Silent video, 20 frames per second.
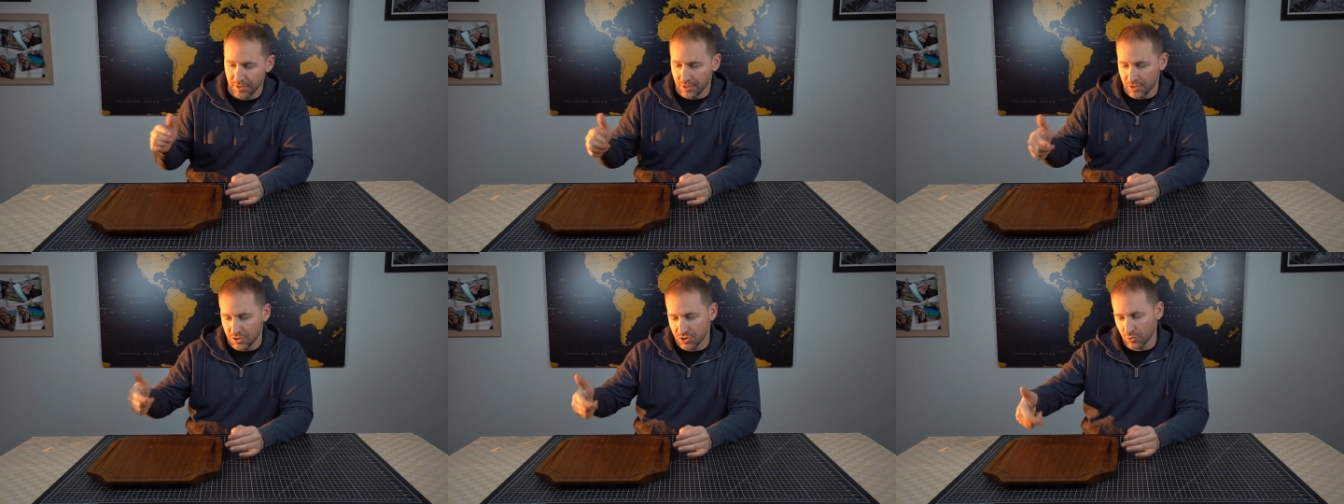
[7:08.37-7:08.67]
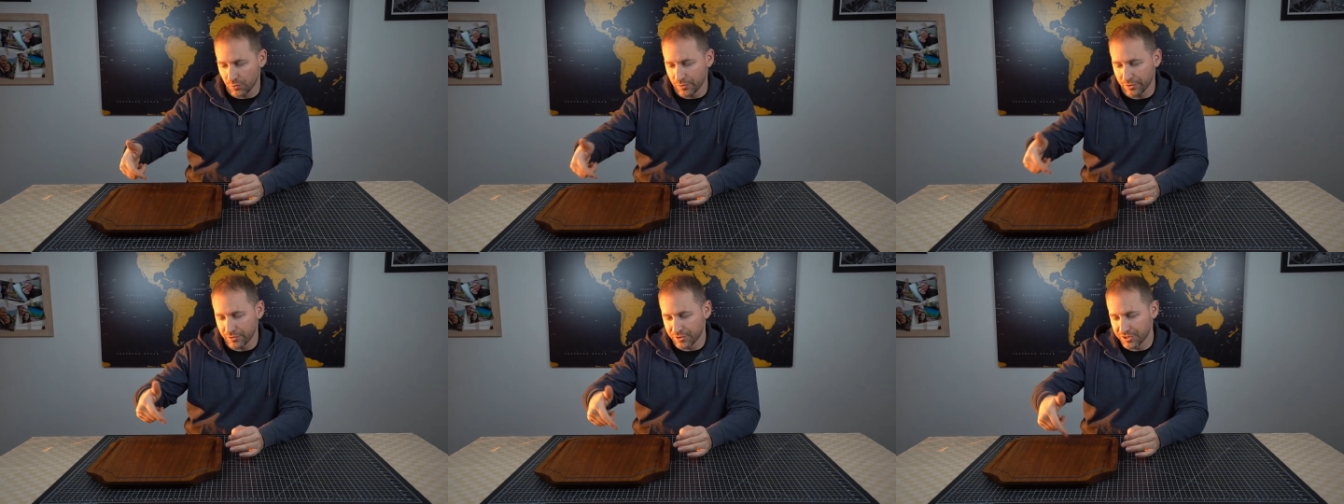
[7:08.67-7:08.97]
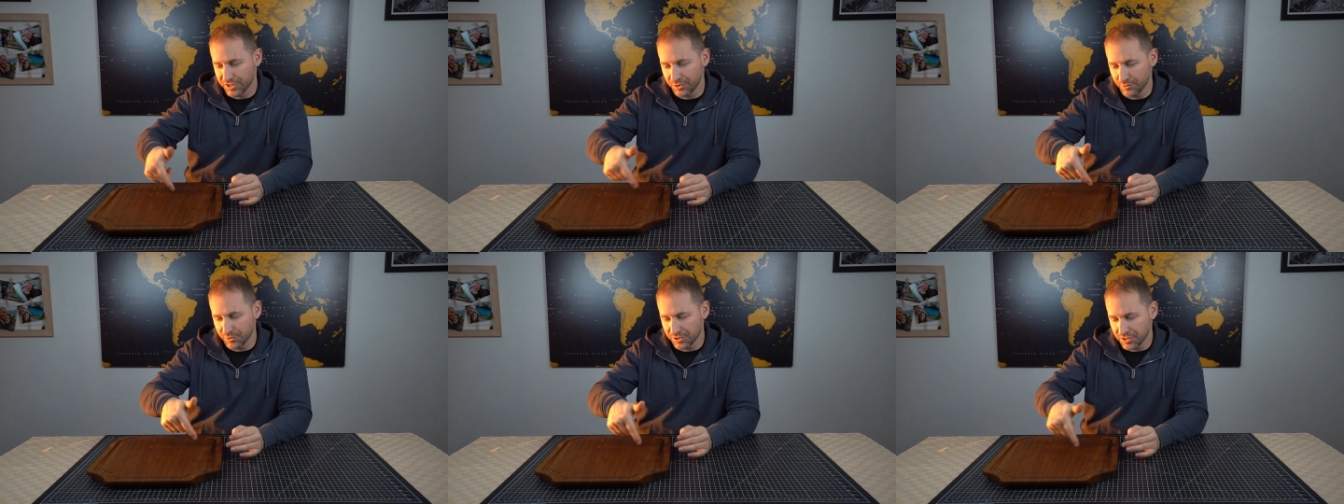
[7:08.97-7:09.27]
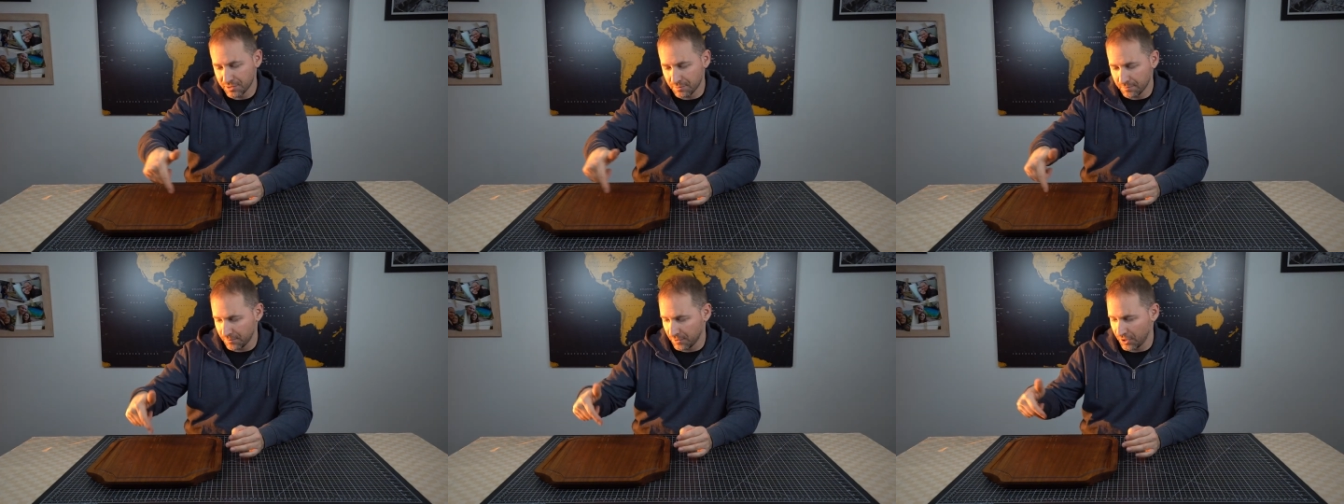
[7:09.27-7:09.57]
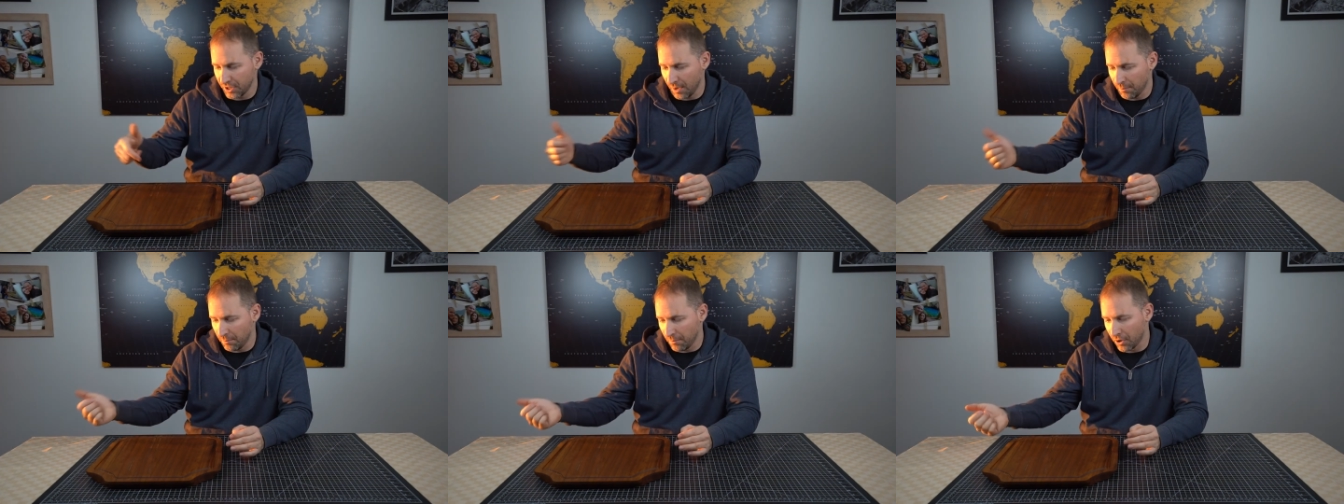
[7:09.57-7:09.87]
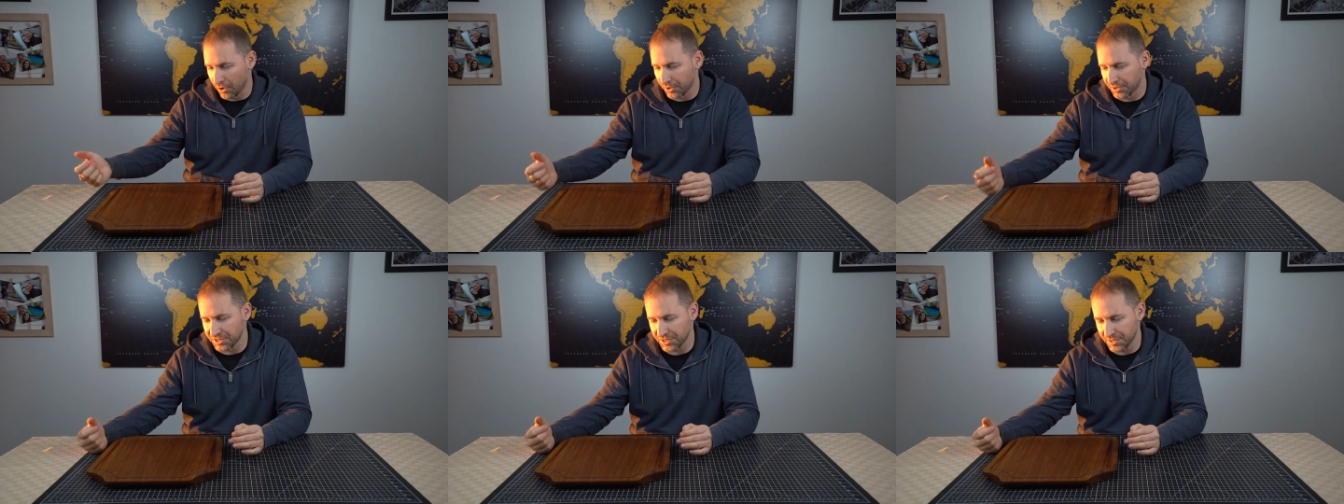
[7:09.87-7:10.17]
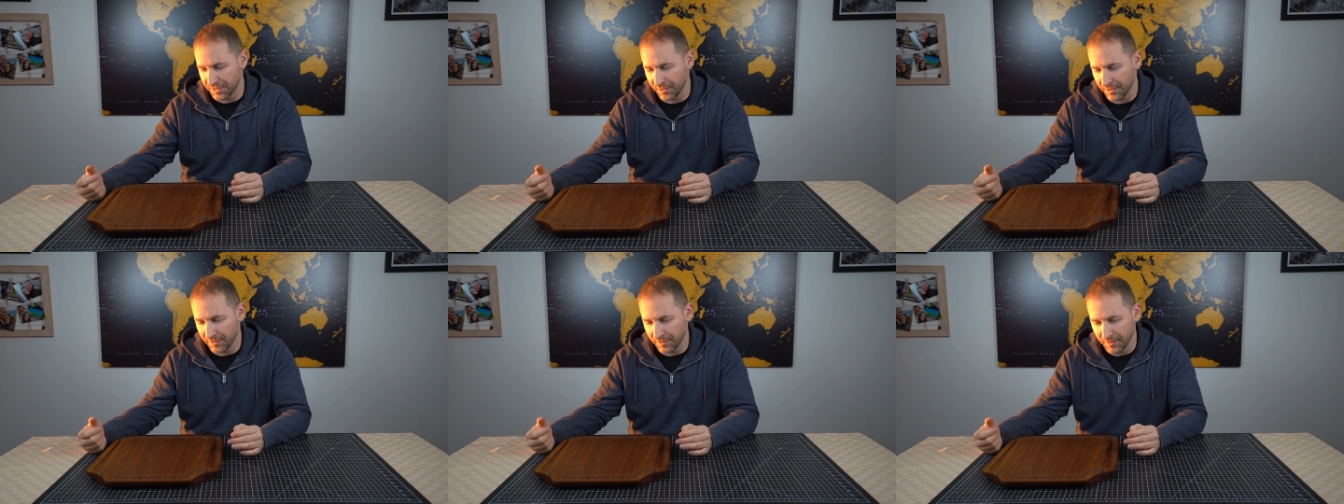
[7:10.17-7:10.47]
So there are still some cut marks
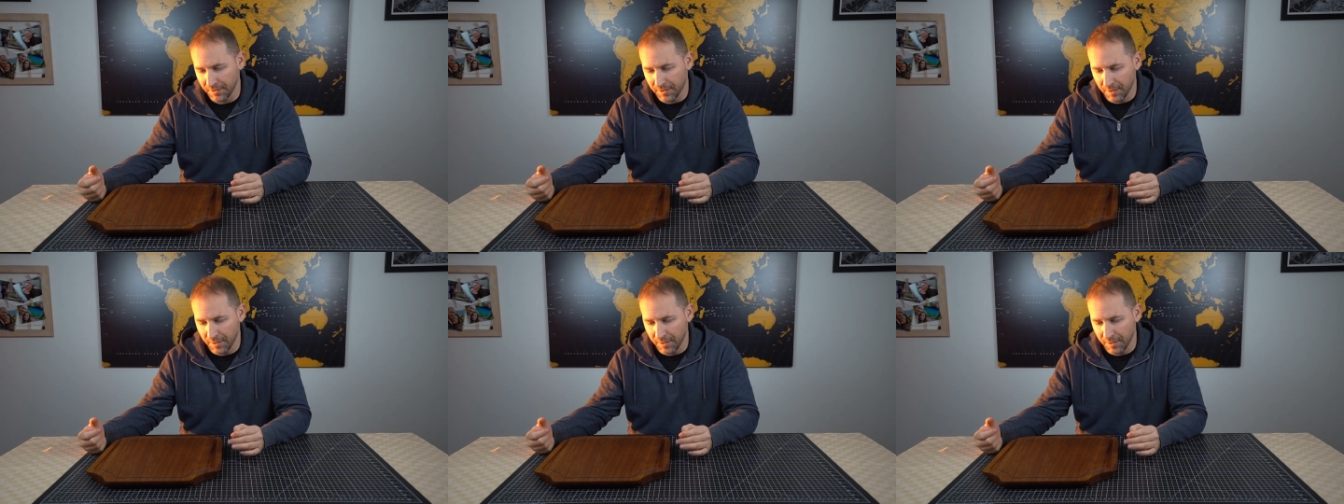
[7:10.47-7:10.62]
in it,